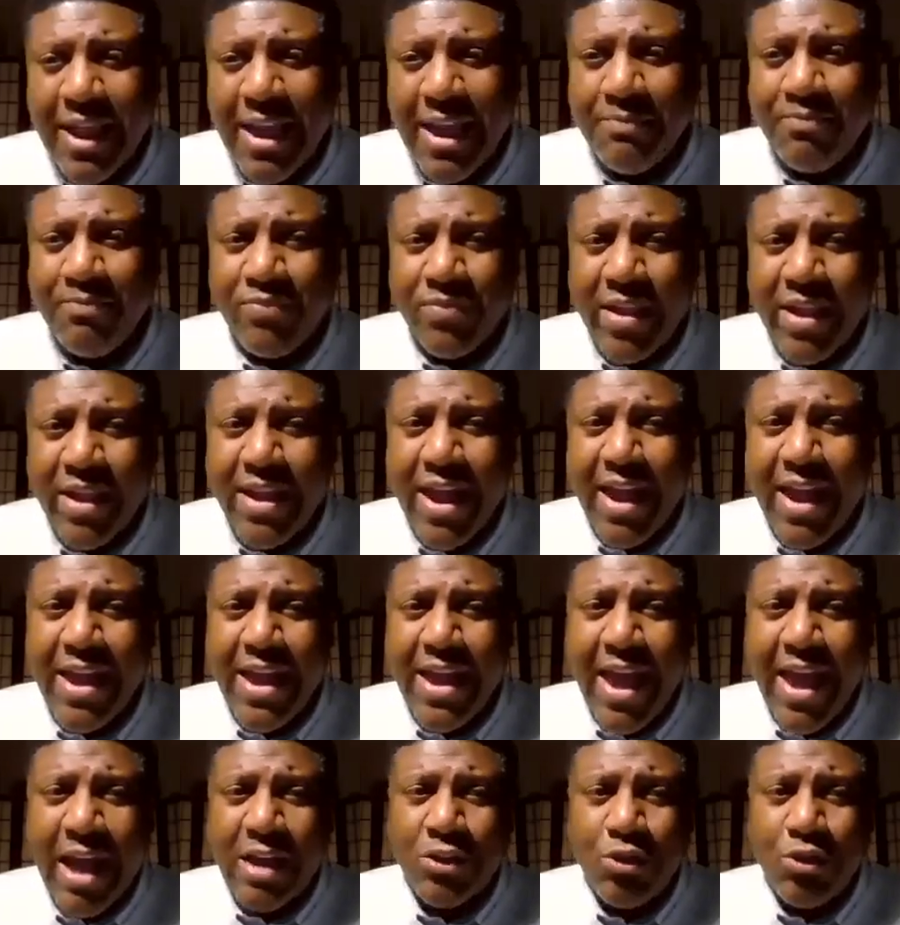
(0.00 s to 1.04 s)
and
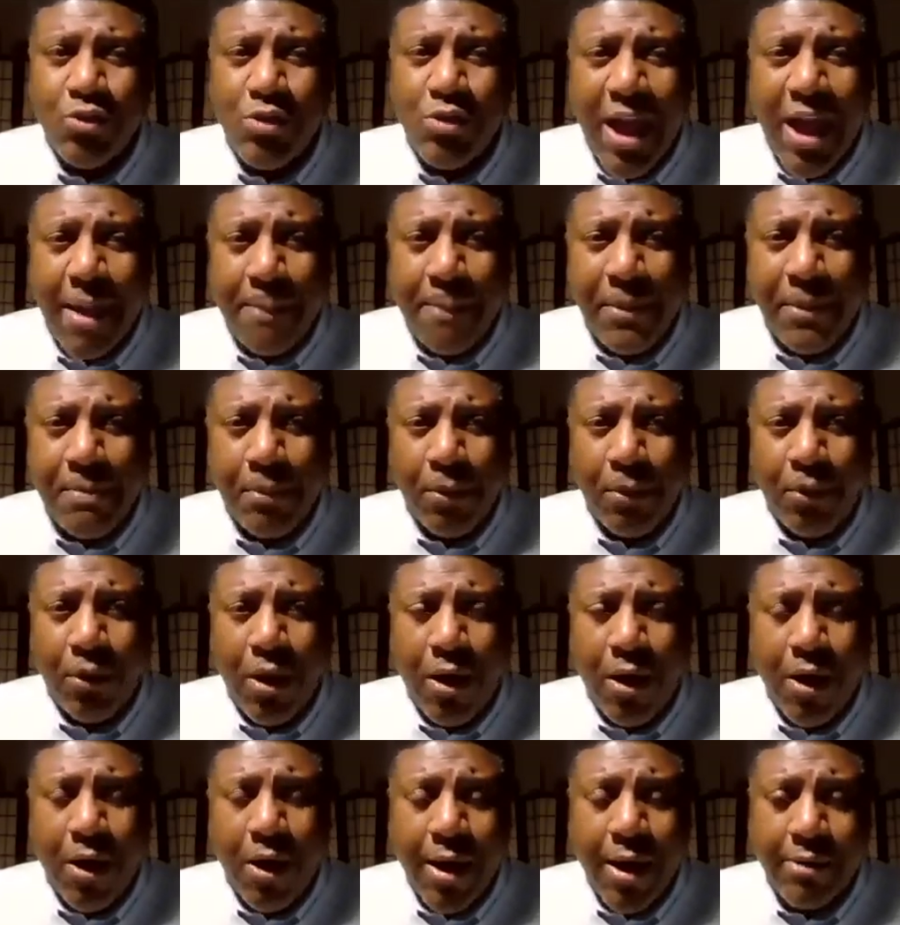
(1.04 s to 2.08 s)
how you got people
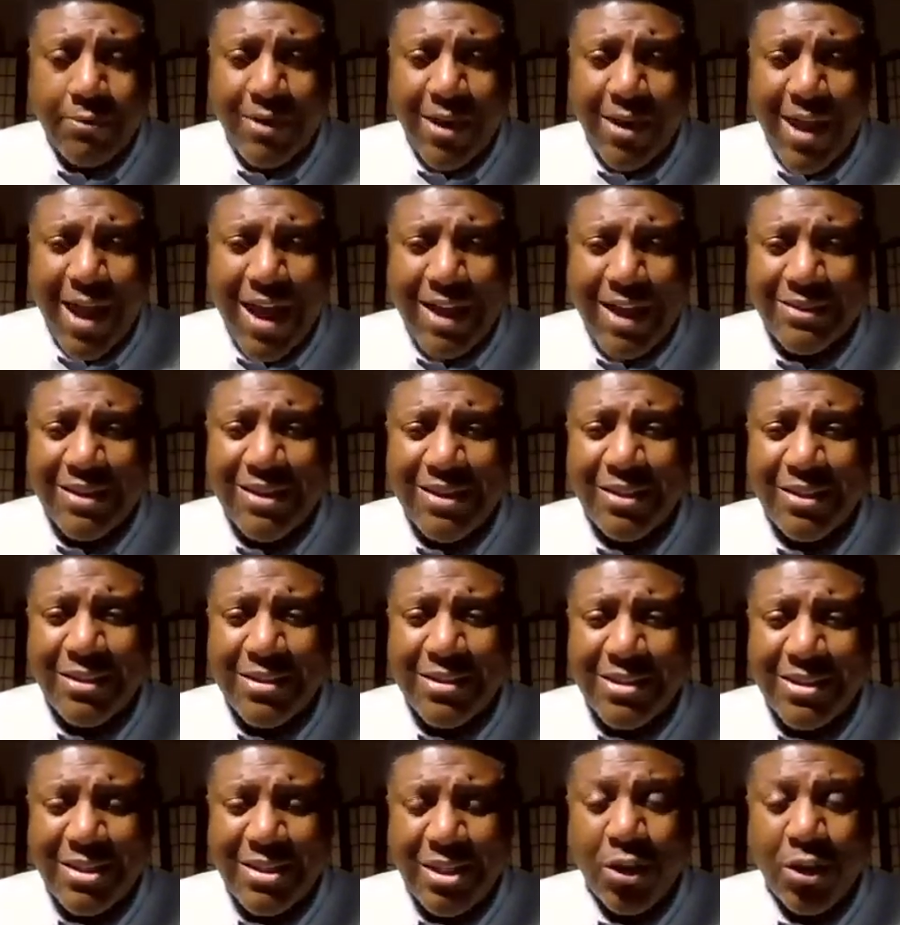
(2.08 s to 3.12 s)
they're out there
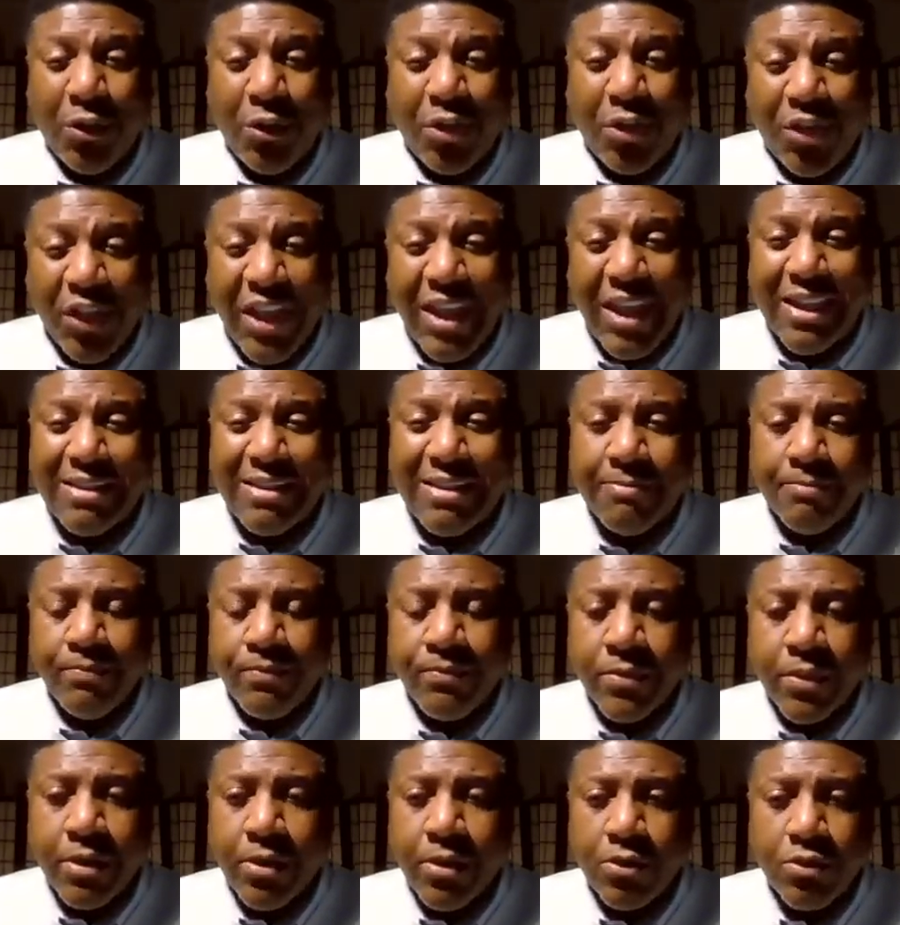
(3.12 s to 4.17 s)
still thinking
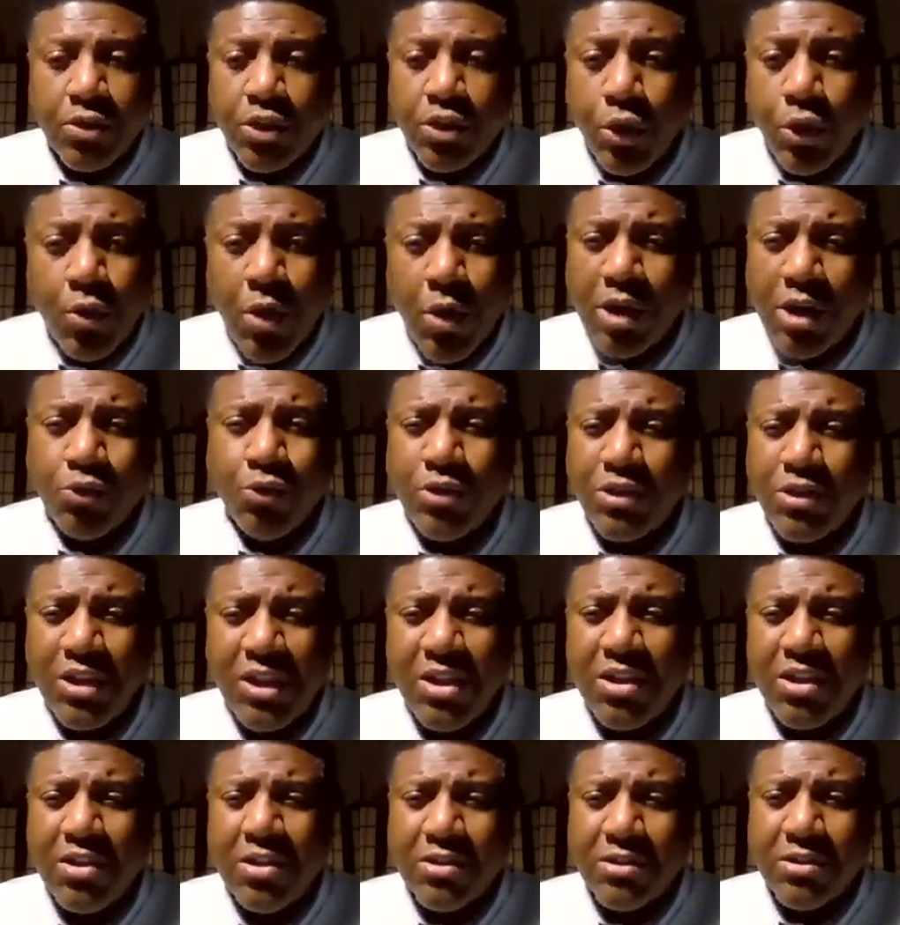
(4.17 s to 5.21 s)
200
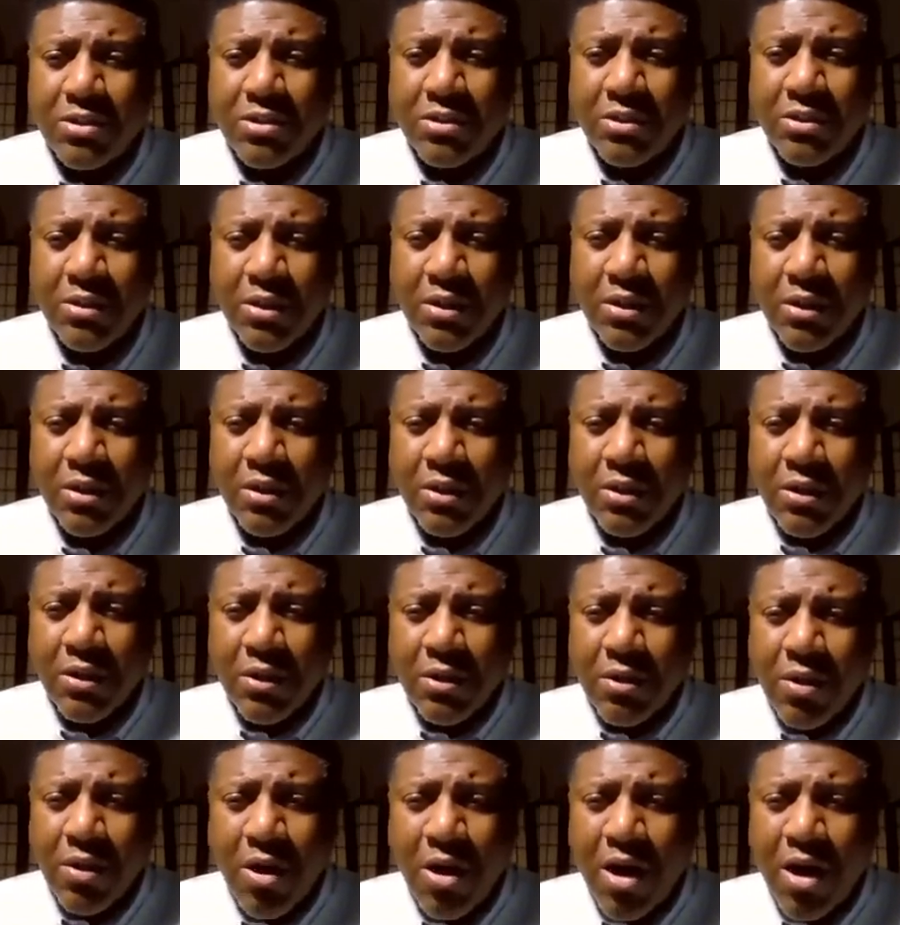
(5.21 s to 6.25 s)
years
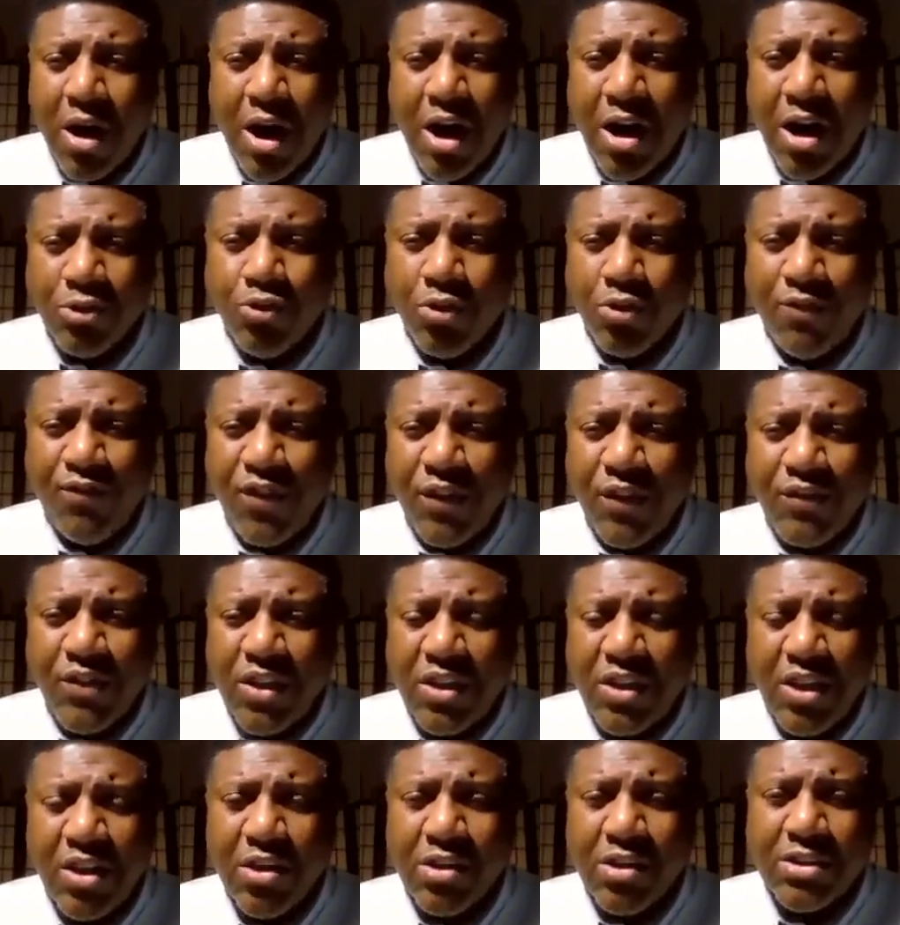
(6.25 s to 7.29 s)
or 150
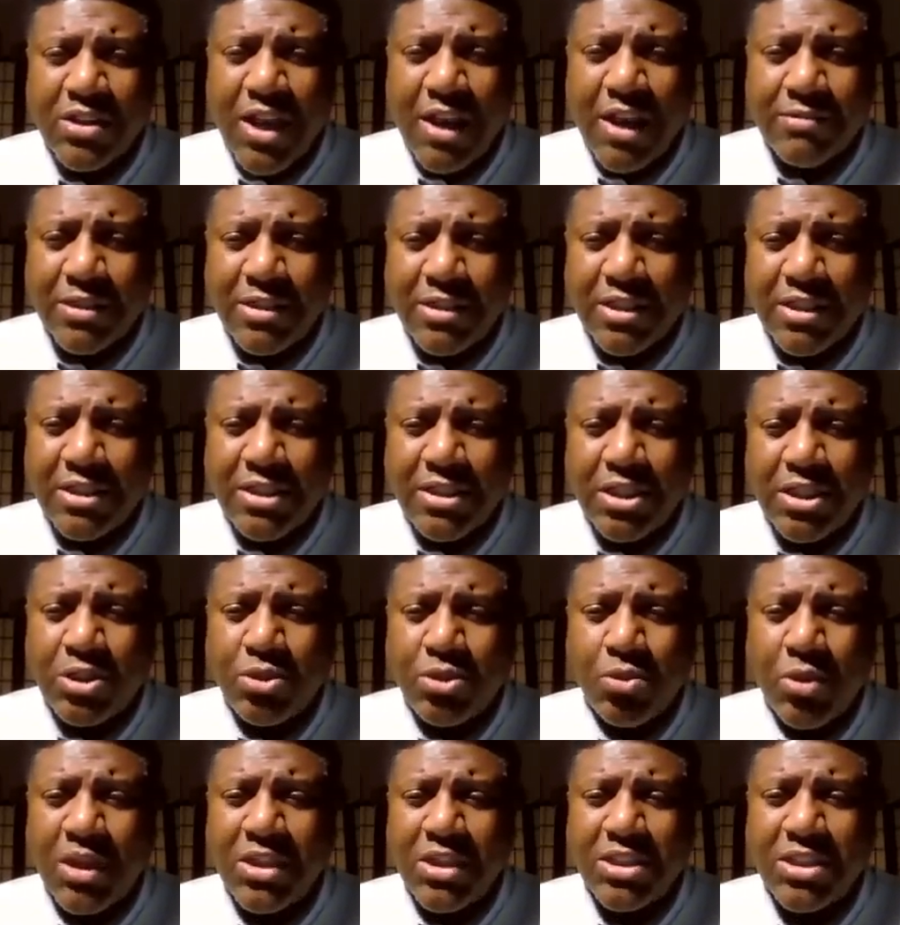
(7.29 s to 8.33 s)
years after this
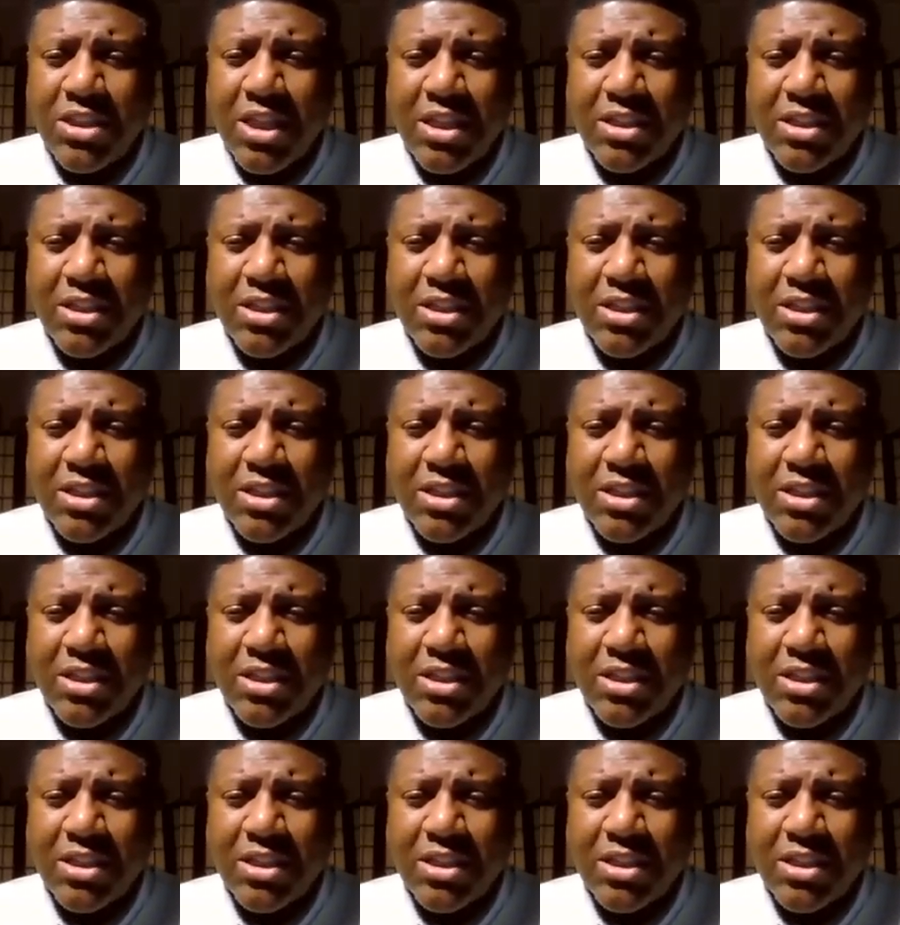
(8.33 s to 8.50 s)
situation